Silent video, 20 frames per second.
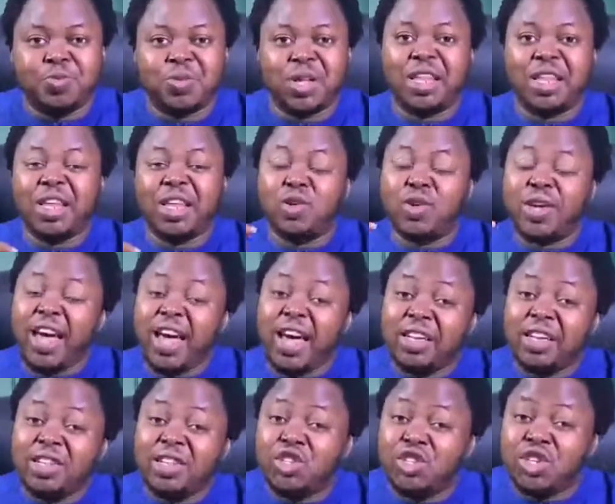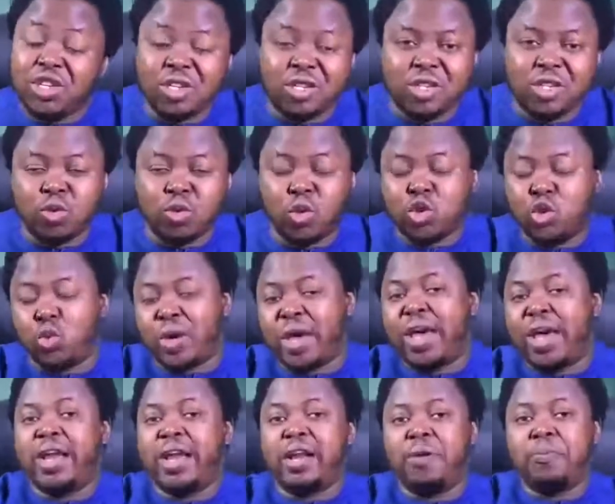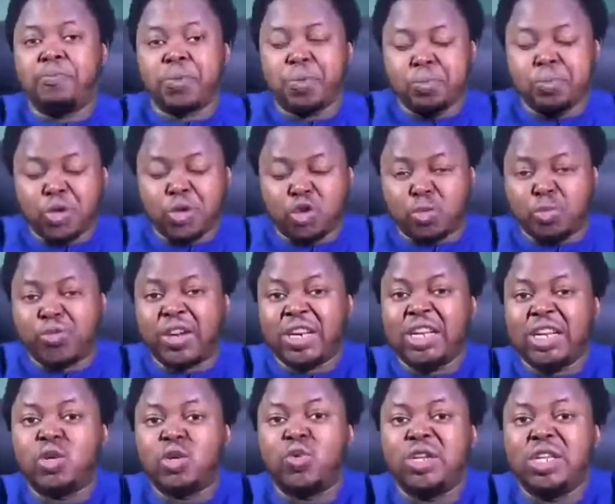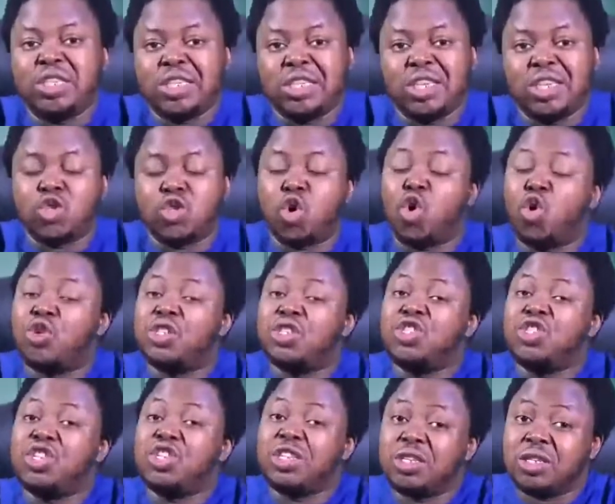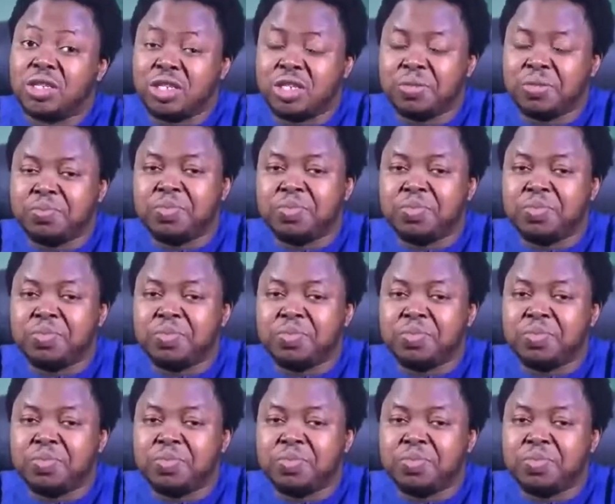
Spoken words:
And then you earn yield. What you earn based on providing liquidity is called yield.